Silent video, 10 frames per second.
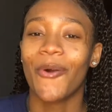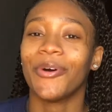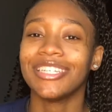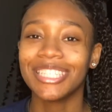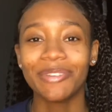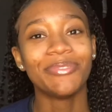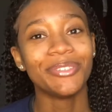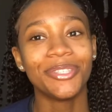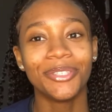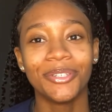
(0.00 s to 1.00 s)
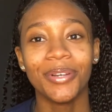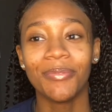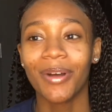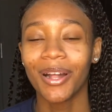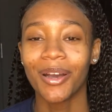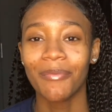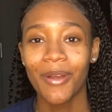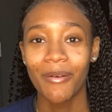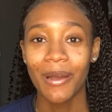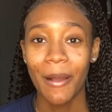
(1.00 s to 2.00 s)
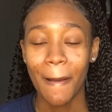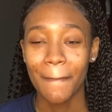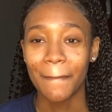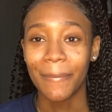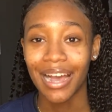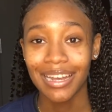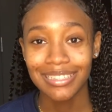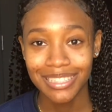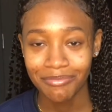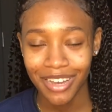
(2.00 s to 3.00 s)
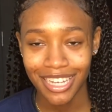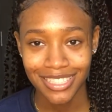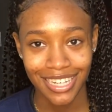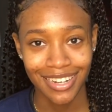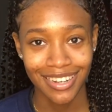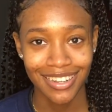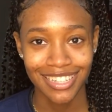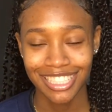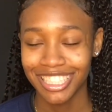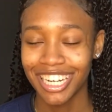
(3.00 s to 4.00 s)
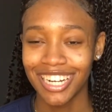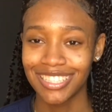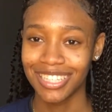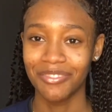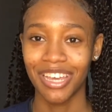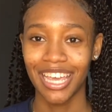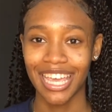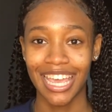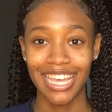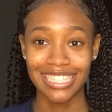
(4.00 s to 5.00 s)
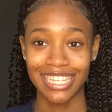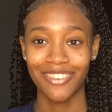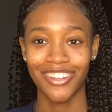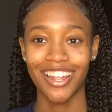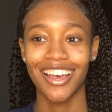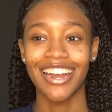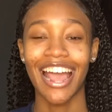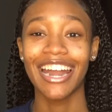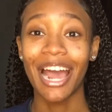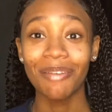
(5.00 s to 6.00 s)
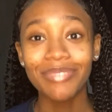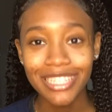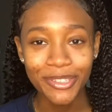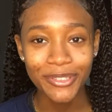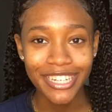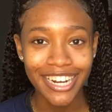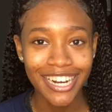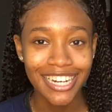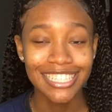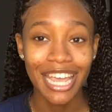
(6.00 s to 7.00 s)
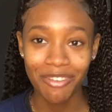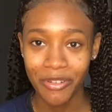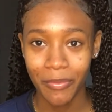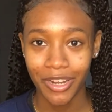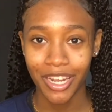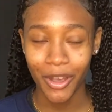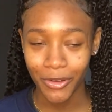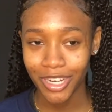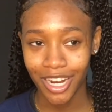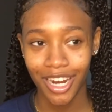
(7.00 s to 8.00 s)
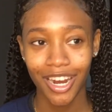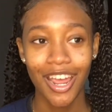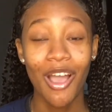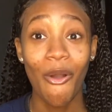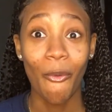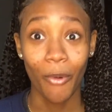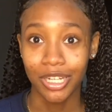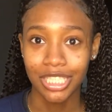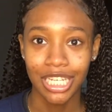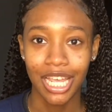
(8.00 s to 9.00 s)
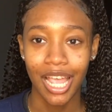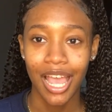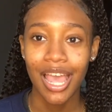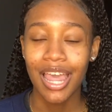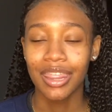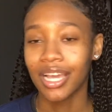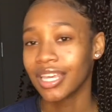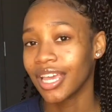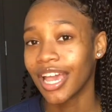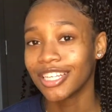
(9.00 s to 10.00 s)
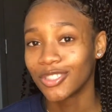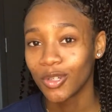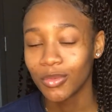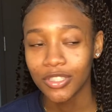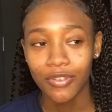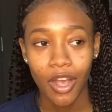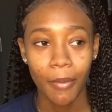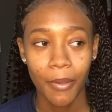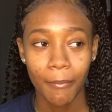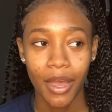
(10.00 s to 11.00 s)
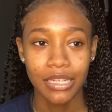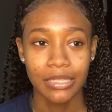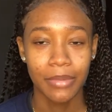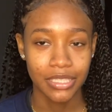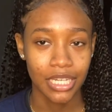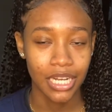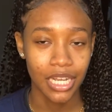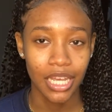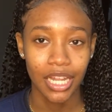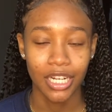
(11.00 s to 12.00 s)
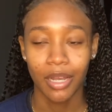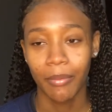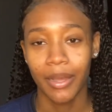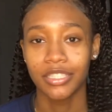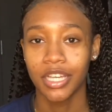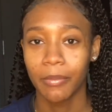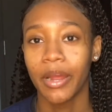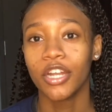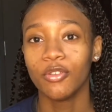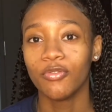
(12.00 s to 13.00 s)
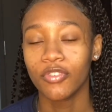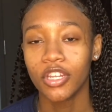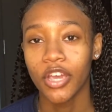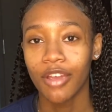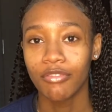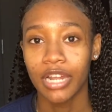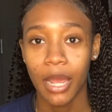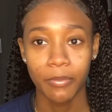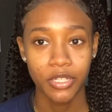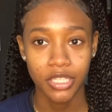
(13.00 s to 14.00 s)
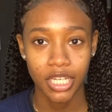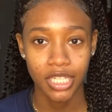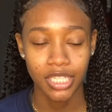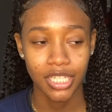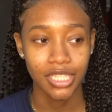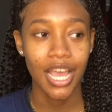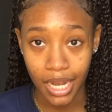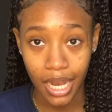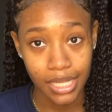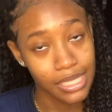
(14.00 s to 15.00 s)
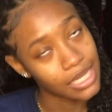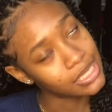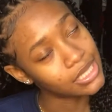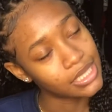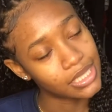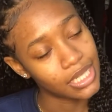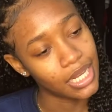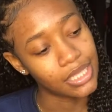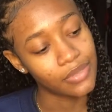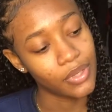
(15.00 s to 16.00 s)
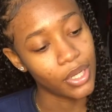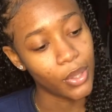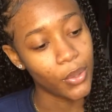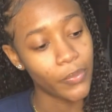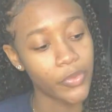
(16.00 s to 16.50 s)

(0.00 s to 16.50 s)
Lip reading: What's up YouTube? Welcome back to my channel. It's your girl Juvia aka Zavidon, and happy new year to everybody out there watching. Thank you guys so much for coming back to my channel and coming back to a brand new video. I really appreciate it. Let's get into today's video.